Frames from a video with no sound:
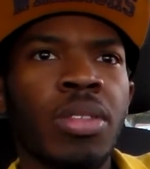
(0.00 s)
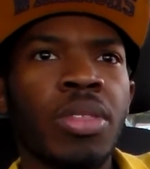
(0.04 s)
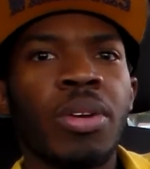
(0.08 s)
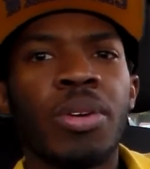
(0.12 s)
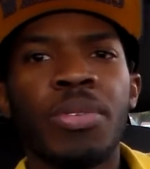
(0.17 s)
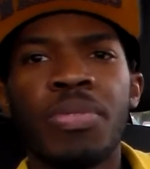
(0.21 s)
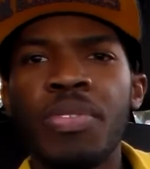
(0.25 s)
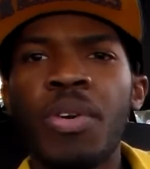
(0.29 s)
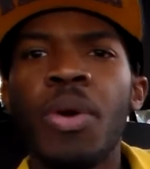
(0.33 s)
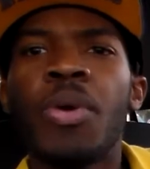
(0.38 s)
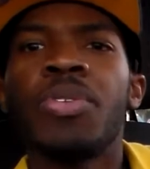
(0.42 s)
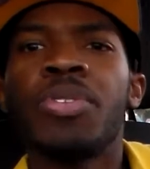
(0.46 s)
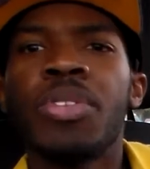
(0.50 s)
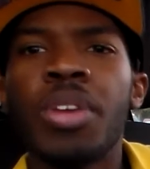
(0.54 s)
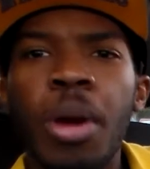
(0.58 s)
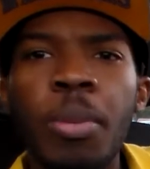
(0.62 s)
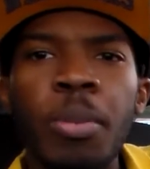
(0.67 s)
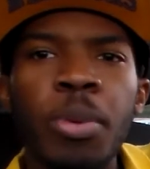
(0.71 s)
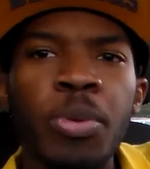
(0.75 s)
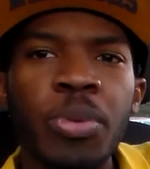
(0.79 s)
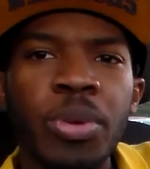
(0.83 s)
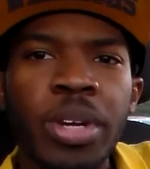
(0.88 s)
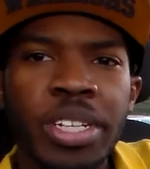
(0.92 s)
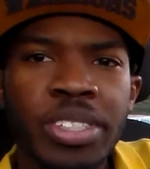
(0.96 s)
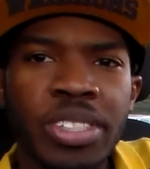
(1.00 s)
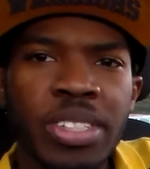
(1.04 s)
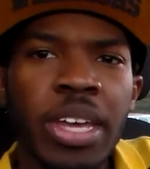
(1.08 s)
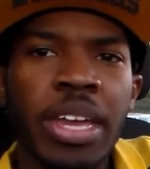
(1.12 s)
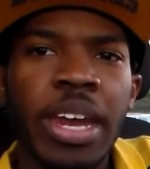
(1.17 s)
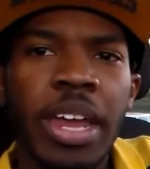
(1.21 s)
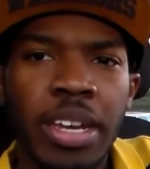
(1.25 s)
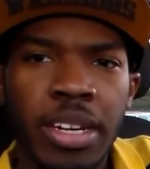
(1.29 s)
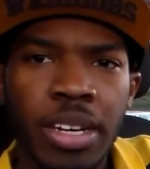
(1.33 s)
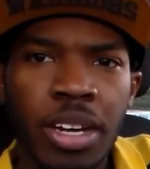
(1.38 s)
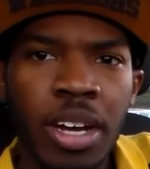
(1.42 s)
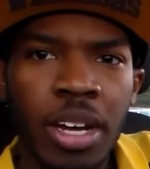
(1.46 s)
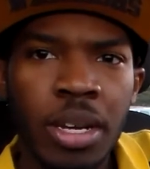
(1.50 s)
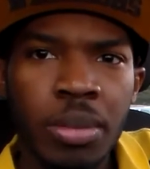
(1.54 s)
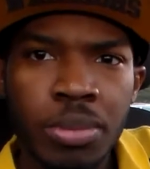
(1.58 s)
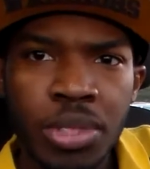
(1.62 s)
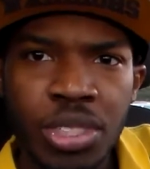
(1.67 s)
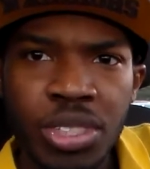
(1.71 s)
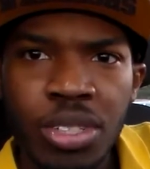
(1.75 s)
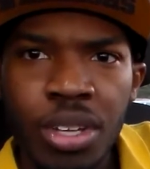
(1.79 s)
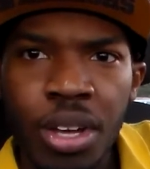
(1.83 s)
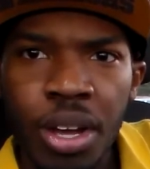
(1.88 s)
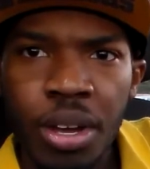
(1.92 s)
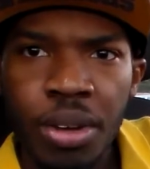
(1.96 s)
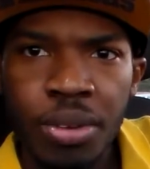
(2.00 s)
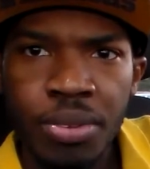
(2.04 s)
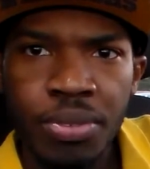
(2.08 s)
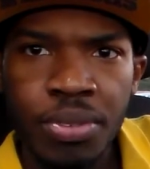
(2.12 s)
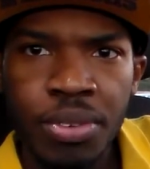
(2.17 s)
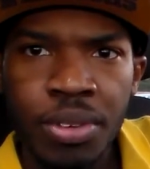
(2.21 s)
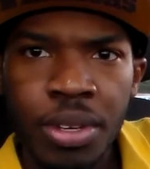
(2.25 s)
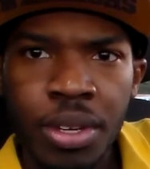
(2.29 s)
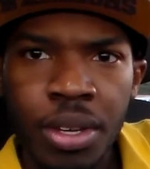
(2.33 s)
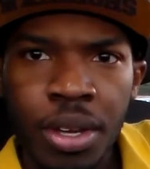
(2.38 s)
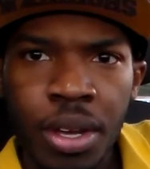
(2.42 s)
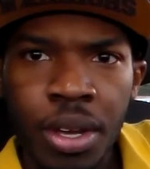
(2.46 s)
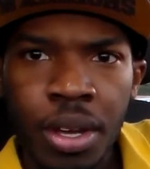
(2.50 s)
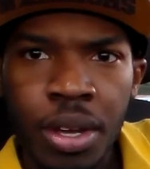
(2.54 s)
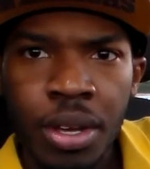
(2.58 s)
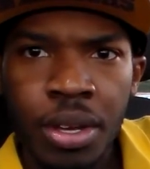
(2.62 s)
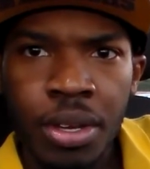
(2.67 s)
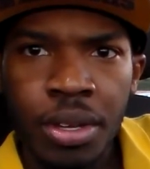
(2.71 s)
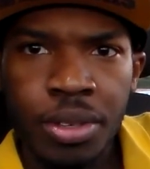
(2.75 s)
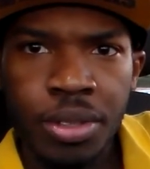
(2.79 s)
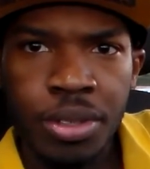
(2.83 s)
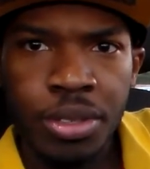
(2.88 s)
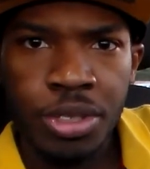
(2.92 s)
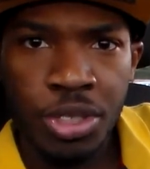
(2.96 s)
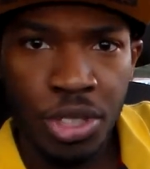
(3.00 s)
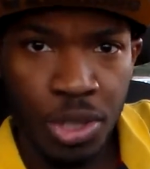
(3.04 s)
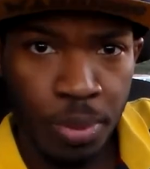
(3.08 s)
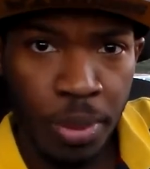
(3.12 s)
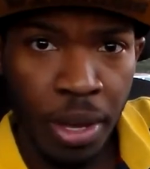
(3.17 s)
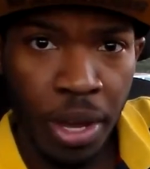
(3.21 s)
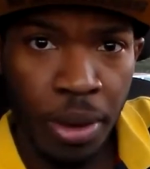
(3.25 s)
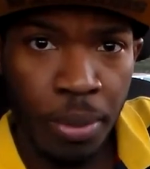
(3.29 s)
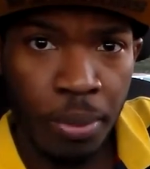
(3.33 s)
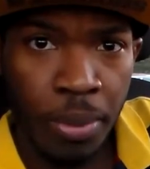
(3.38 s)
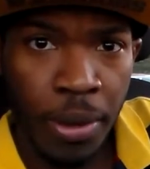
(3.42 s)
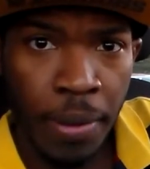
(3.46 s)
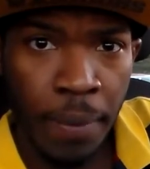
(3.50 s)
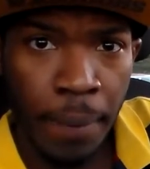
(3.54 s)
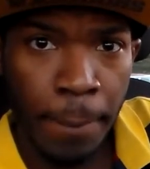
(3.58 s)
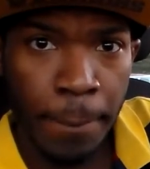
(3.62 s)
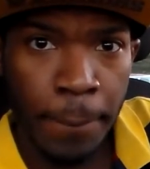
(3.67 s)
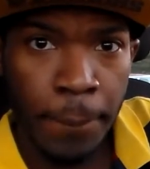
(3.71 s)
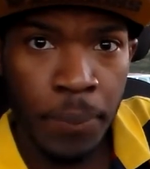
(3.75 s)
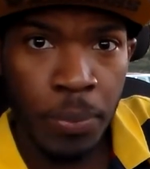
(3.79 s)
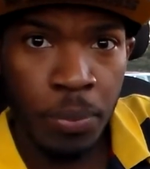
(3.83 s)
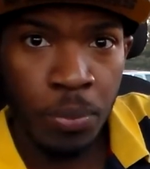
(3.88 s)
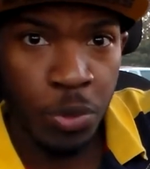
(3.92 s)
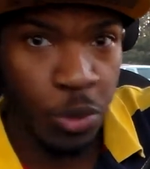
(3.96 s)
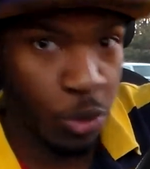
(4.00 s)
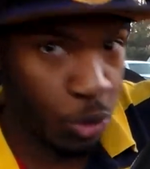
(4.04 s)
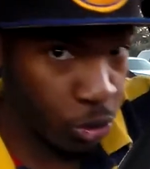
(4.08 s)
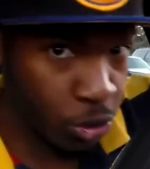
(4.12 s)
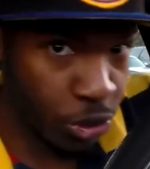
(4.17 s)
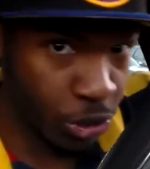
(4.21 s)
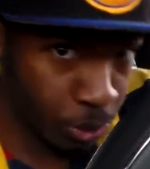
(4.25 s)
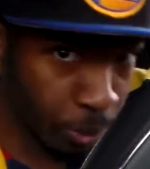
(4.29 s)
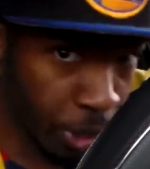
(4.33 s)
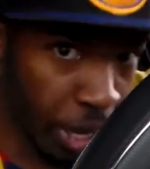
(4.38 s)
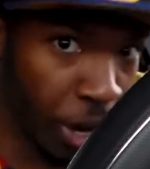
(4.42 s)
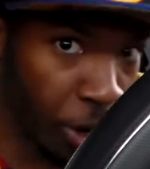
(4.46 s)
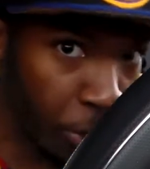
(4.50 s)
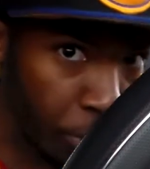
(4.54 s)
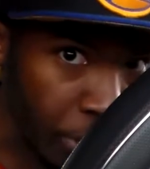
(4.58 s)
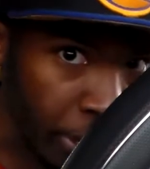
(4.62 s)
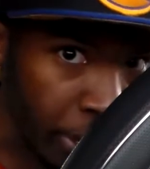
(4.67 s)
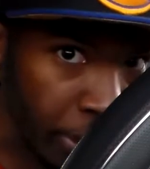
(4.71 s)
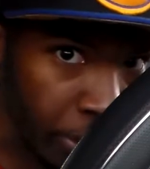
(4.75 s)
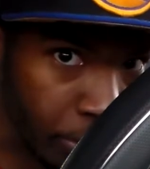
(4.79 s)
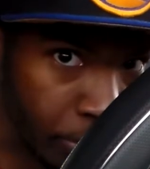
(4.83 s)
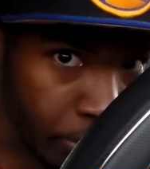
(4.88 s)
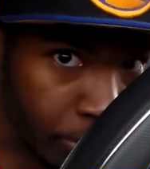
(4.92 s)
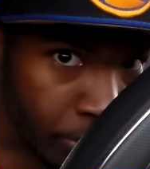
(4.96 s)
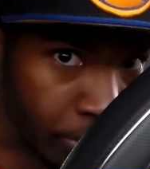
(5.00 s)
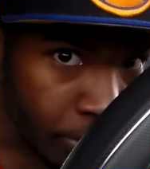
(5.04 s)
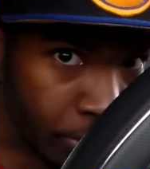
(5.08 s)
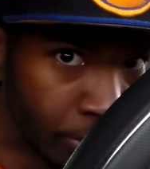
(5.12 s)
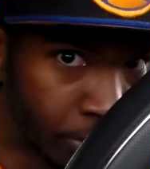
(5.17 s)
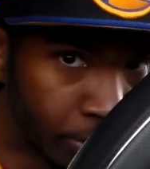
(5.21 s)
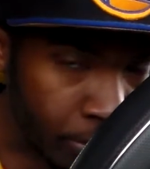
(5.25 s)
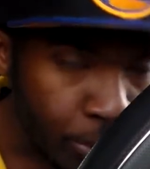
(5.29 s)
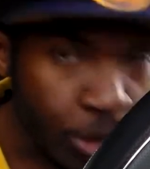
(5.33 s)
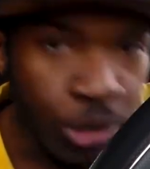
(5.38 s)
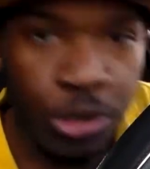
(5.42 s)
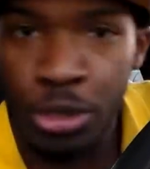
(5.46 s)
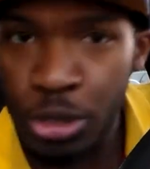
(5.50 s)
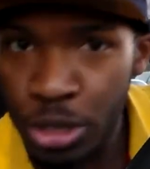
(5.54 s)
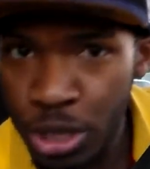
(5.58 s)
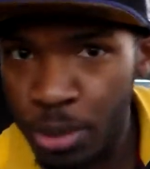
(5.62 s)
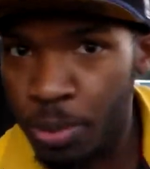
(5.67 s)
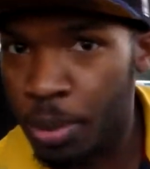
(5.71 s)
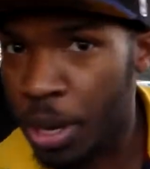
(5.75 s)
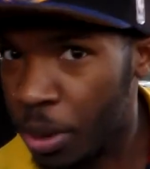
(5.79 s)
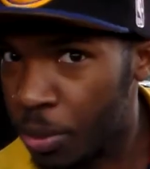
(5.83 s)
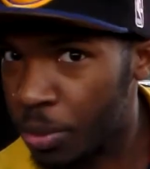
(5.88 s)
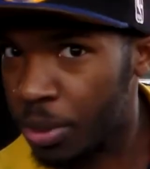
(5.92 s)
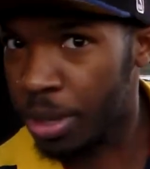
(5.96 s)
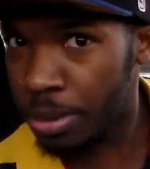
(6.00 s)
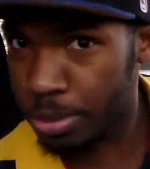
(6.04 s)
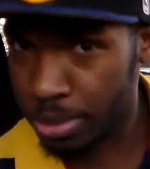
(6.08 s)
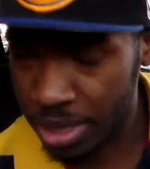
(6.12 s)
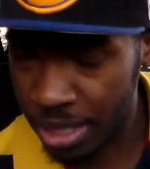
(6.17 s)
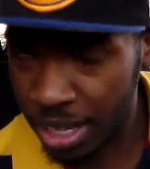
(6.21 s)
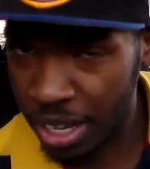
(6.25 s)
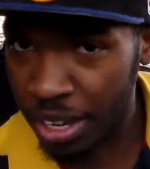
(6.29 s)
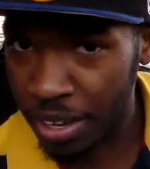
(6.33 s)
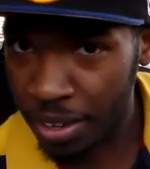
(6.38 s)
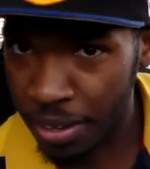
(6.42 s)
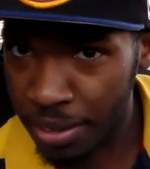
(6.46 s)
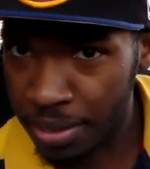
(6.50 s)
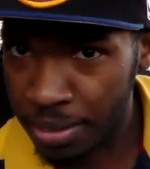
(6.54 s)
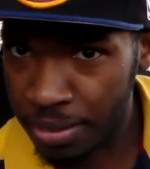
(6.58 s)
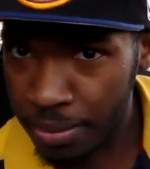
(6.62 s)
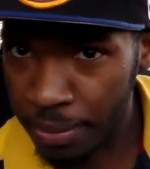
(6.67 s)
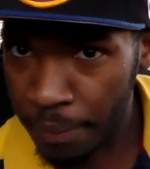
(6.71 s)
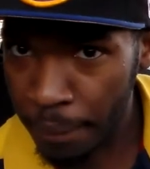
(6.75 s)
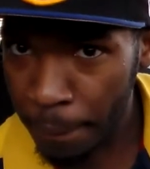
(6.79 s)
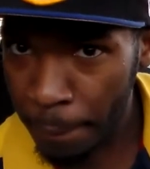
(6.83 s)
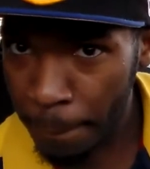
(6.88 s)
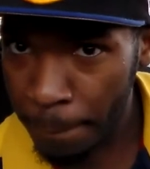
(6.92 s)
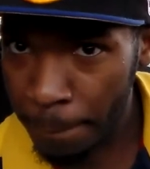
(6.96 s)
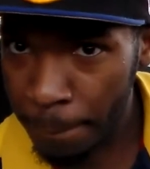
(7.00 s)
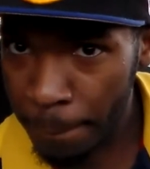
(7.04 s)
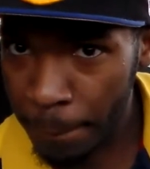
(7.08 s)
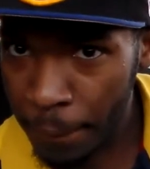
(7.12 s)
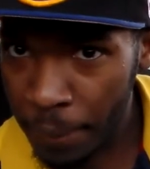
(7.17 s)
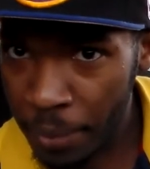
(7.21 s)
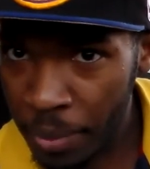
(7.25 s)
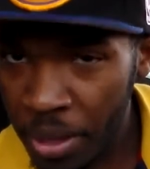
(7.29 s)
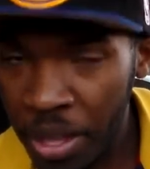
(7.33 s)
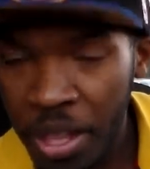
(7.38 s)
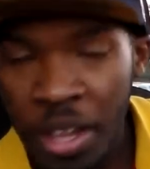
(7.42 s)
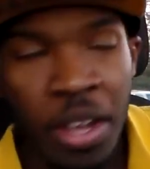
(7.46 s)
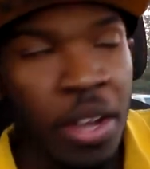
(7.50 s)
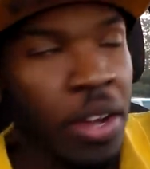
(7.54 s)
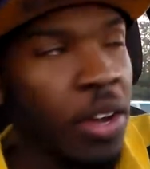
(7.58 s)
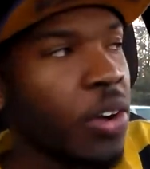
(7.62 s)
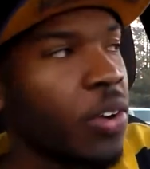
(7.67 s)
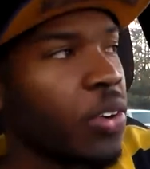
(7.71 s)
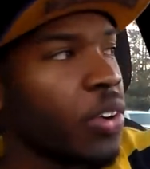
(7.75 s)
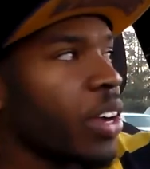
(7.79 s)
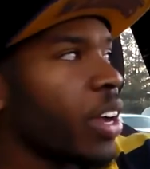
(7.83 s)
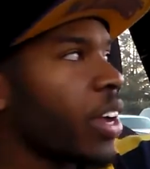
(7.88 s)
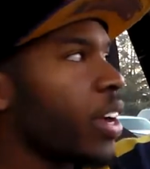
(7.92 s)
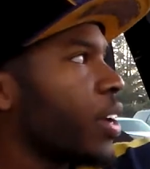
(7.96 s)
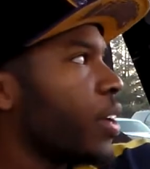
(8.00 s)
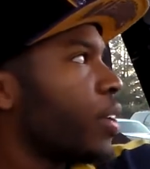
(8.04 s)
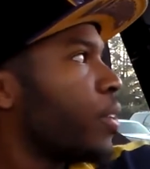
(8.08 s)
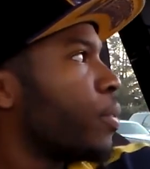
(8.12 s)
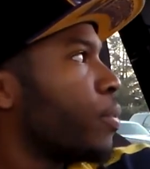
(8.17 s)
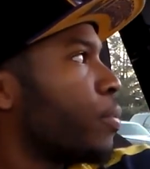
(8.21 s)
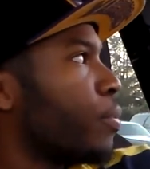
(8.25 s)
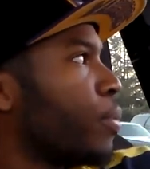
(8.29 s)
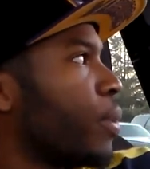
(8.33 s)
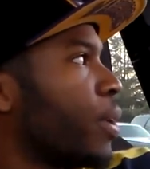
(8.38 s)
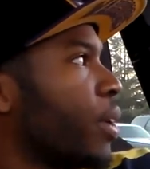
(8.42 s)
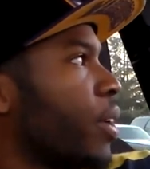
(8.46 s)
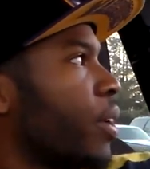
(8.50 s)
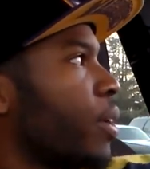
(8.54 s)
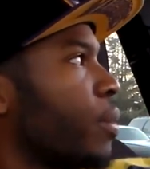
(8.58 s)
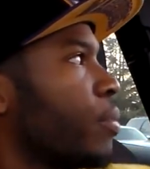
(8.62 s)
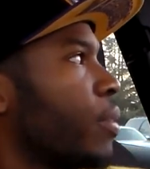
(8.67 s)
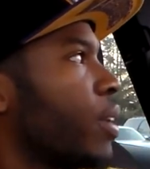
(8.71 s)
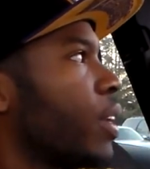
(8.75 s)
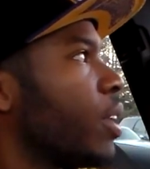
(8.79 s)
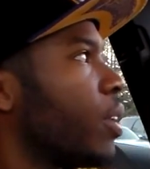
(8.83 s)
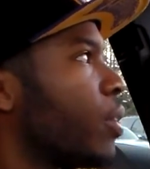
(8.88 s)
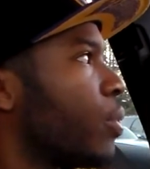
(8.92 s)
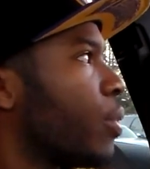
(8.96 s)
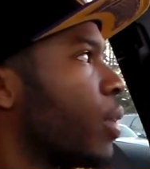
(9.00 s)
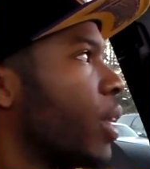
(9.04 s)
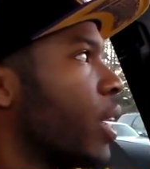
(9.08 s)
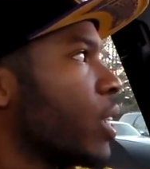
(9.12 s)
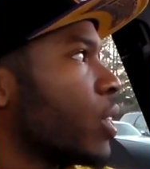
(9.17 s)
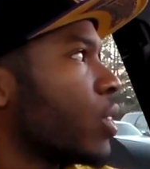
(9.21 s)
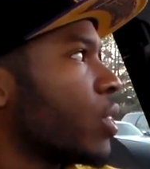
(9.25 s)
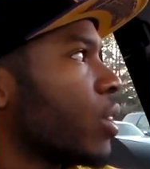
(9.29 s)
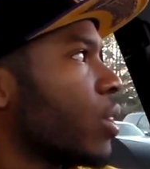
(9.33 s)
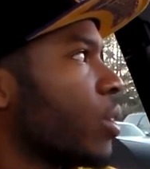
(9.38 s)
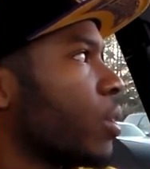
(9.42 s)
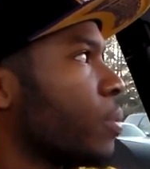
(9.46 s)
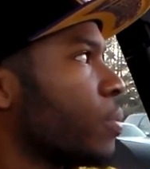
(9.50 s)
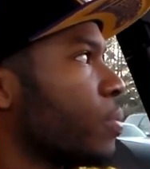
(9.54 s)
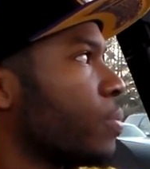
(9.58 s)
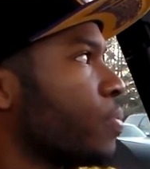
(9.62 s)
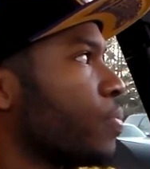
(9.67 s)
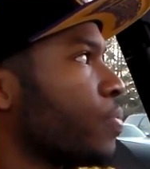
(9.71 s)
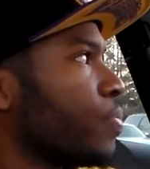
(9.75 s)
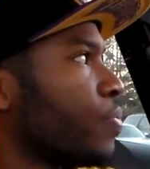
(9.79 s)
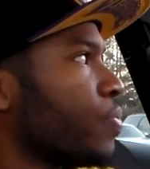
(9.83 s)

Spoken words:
their phone number when they say that stuff. You smell me? Do you smell me? Do you smell what I'm saying? Okay, but anyways, I